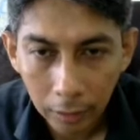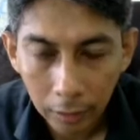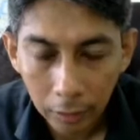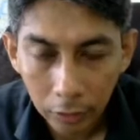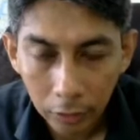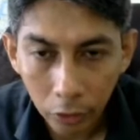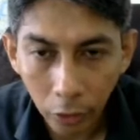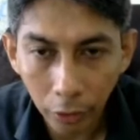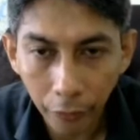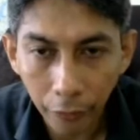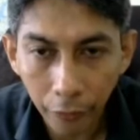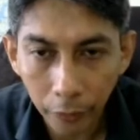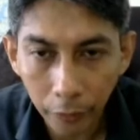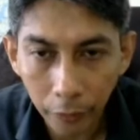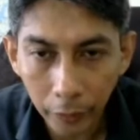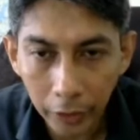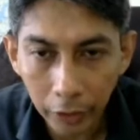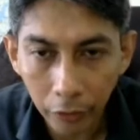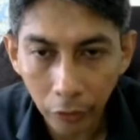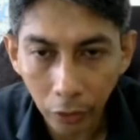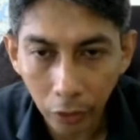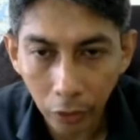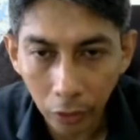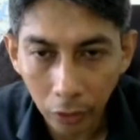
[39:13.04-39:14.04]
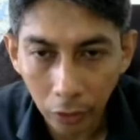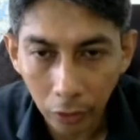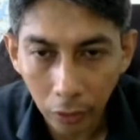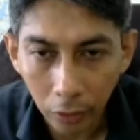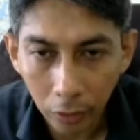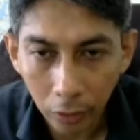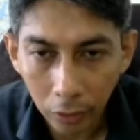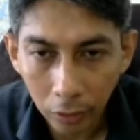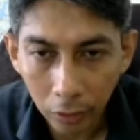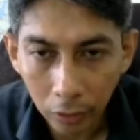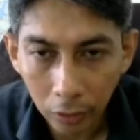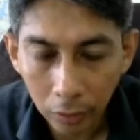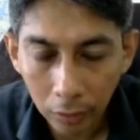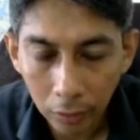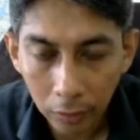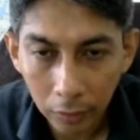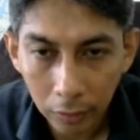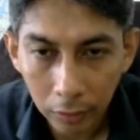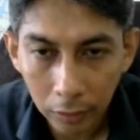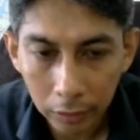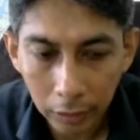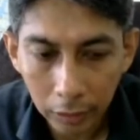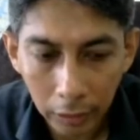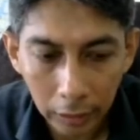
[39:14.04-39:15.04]
So if we draw,
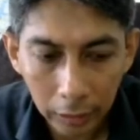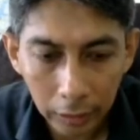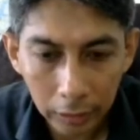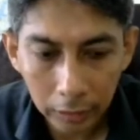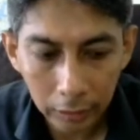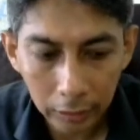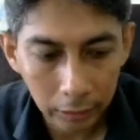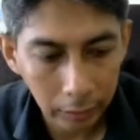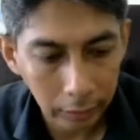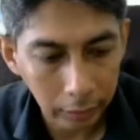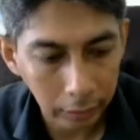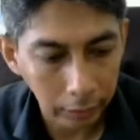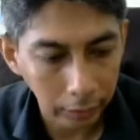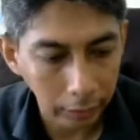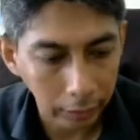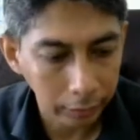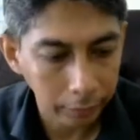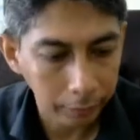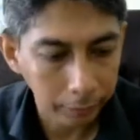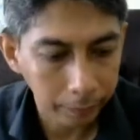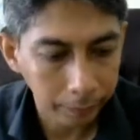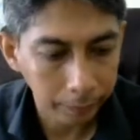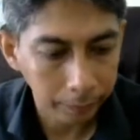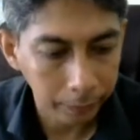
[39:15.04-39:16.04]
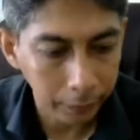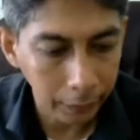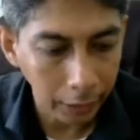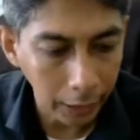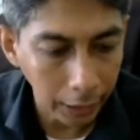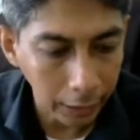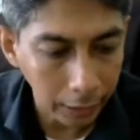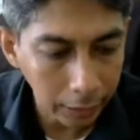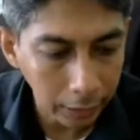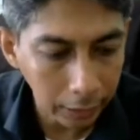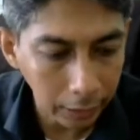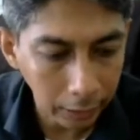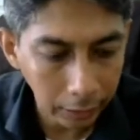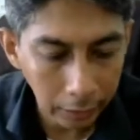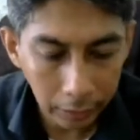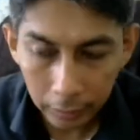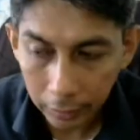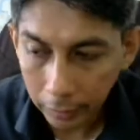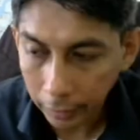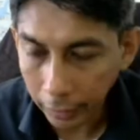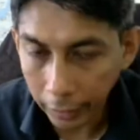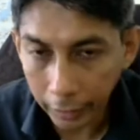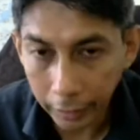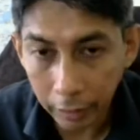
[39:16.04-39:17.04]
yeah, this
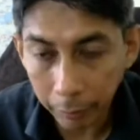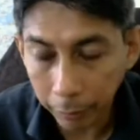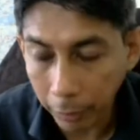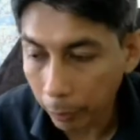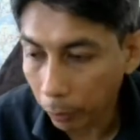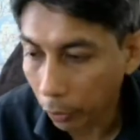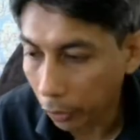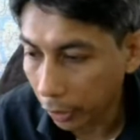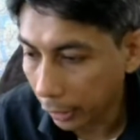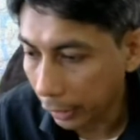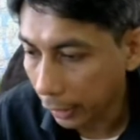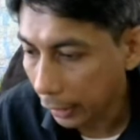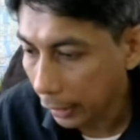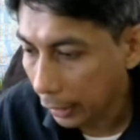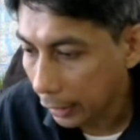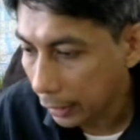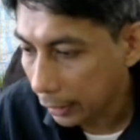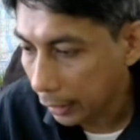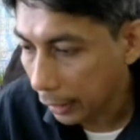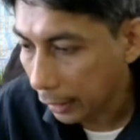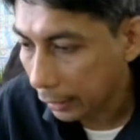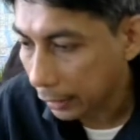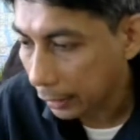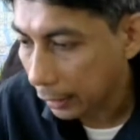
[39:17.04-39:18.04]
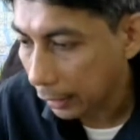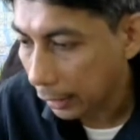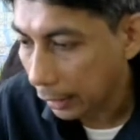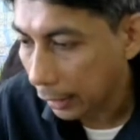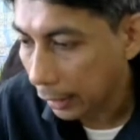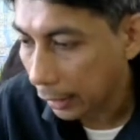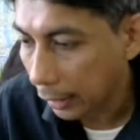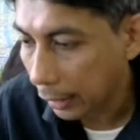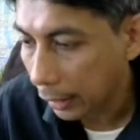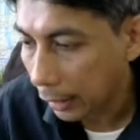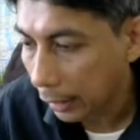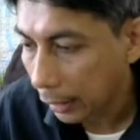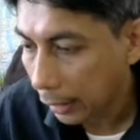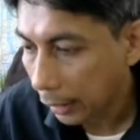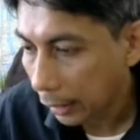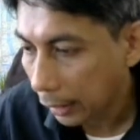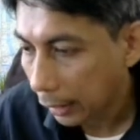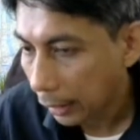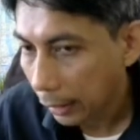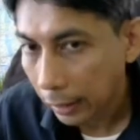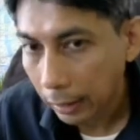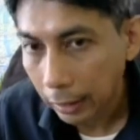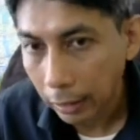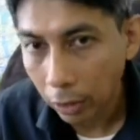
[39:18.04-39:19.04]
in the memory, it actually
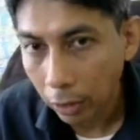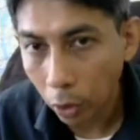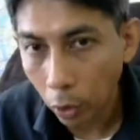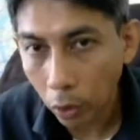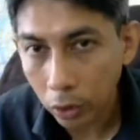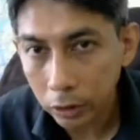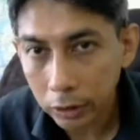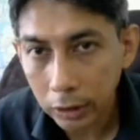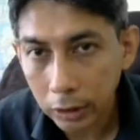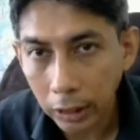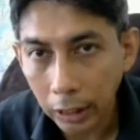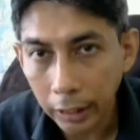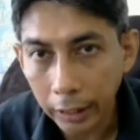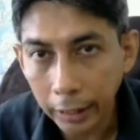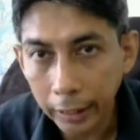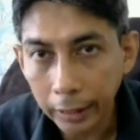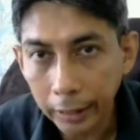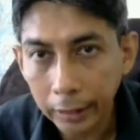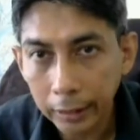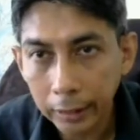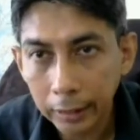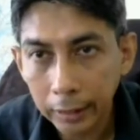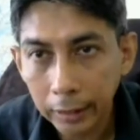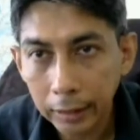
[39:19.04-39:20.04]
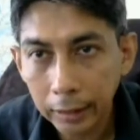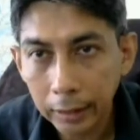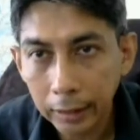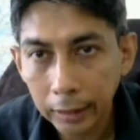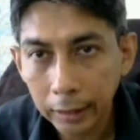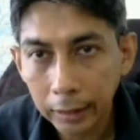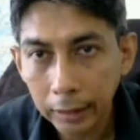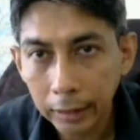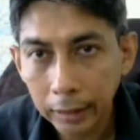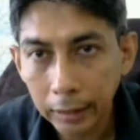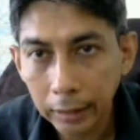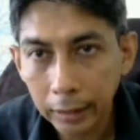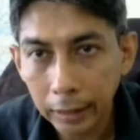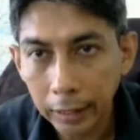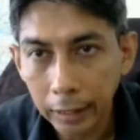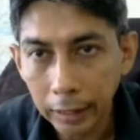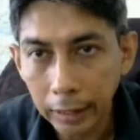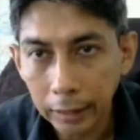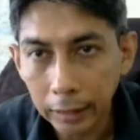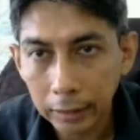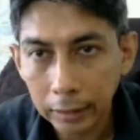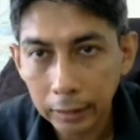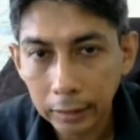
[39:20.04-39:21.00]
looks like this.